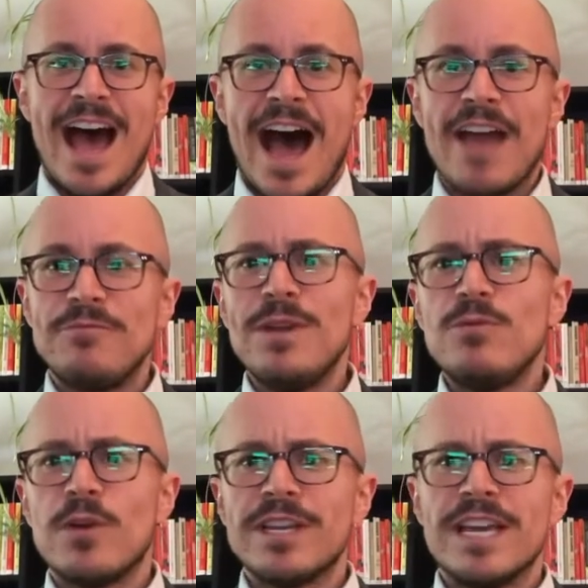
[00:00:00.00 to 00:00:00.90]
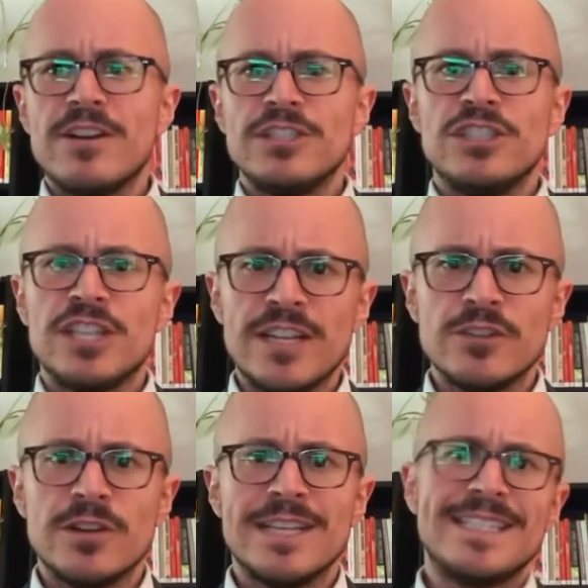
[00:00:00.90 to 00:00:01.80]
I've been working on
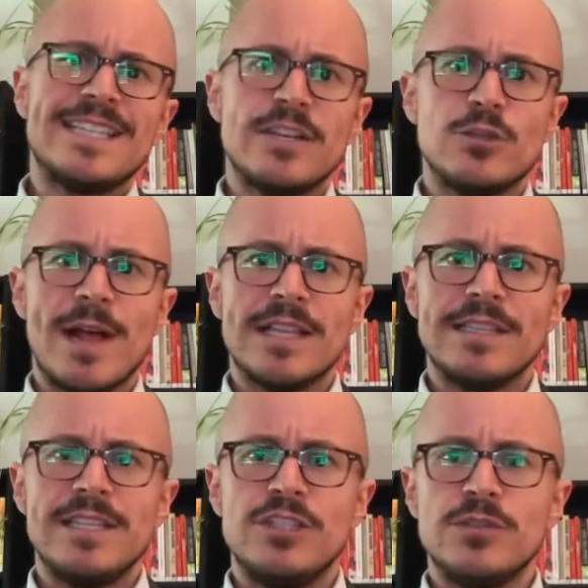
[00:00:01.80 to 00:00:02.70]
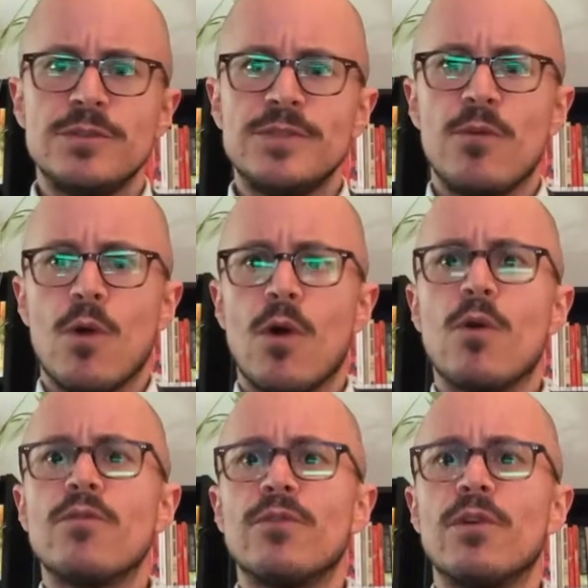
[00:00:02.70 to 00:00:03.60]
gender and sexuality issues for
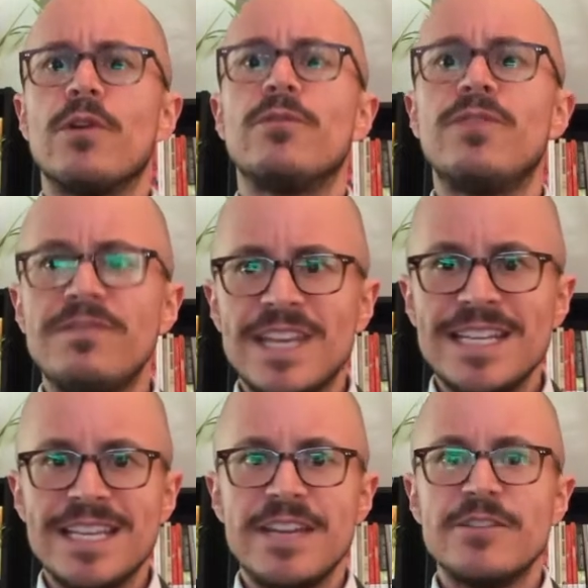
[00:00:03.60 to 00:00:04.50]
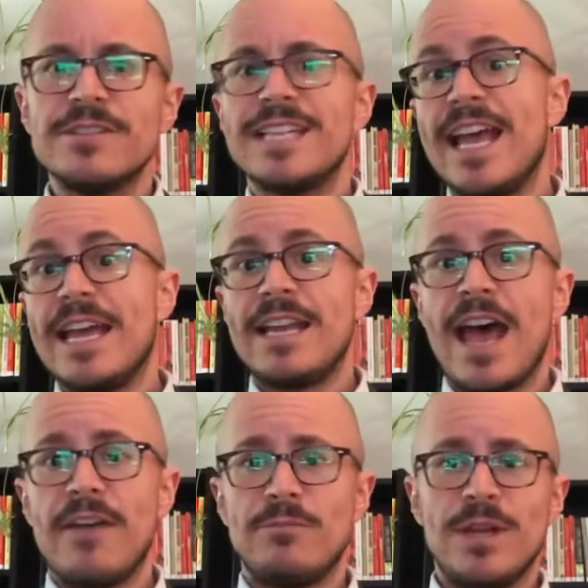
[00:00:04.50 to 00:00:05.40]
over 15 years and
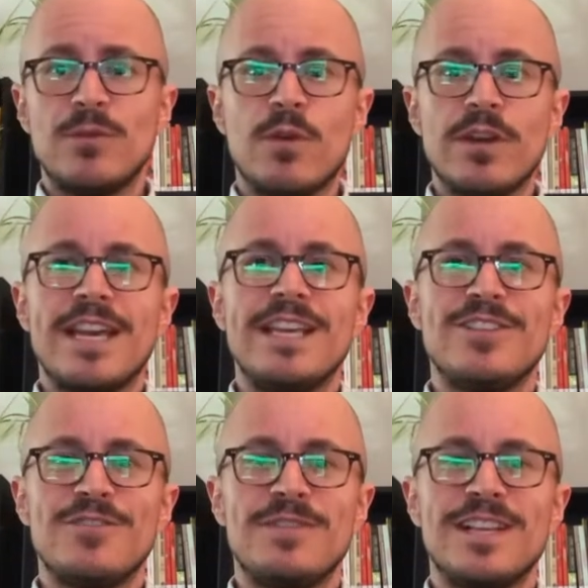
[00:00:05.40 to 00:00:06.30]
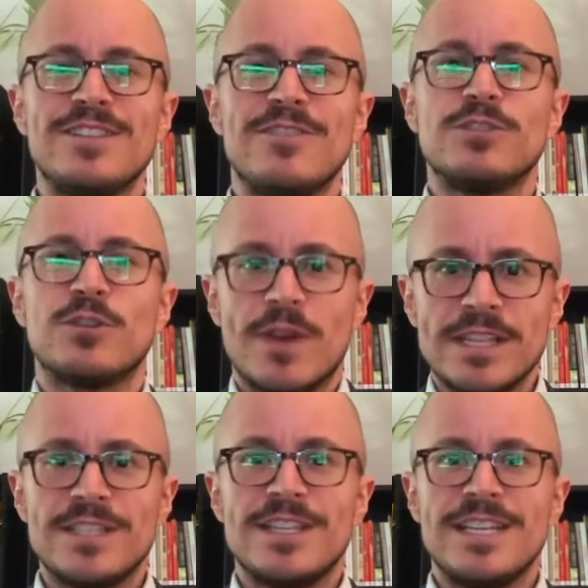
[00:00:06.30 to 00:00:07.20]
have been working in the field of
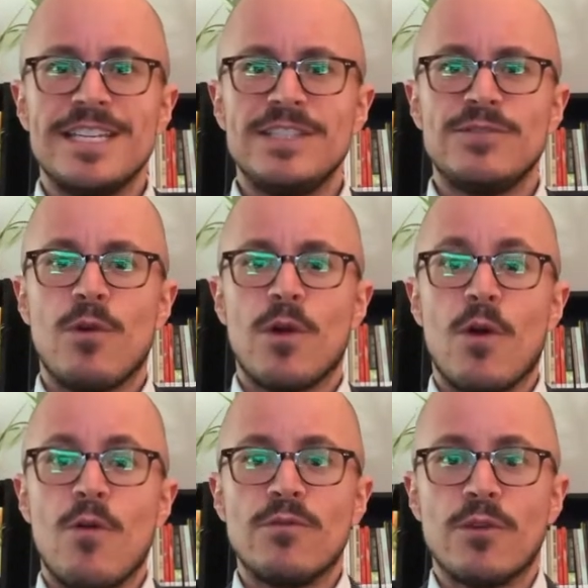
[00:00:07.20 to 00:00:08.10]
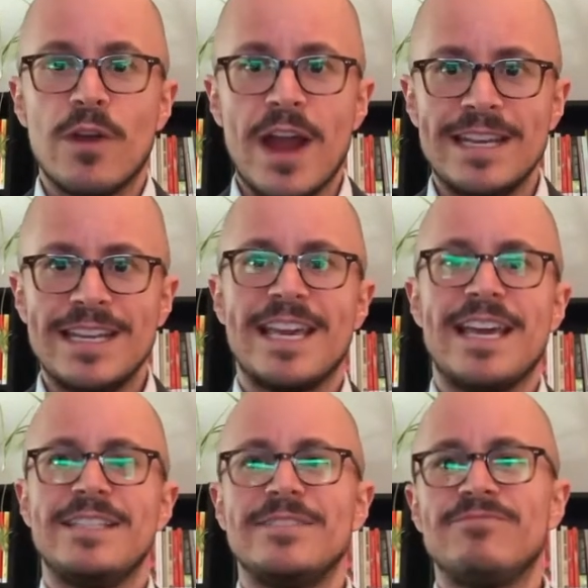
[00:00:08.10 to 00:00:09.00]
trans studies for over a
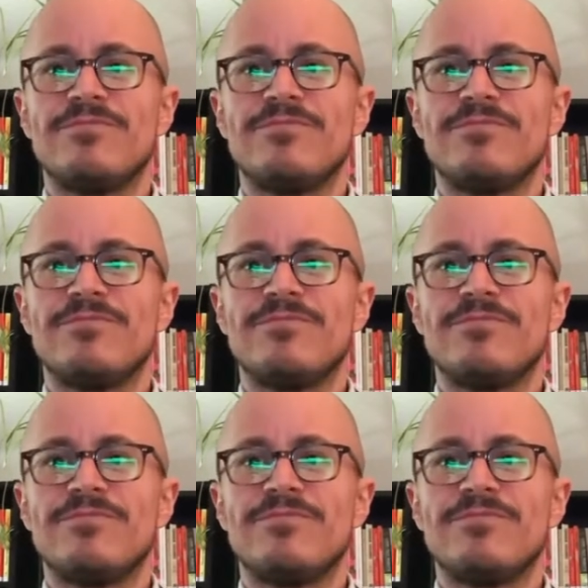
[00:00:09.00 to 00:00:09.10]
decade.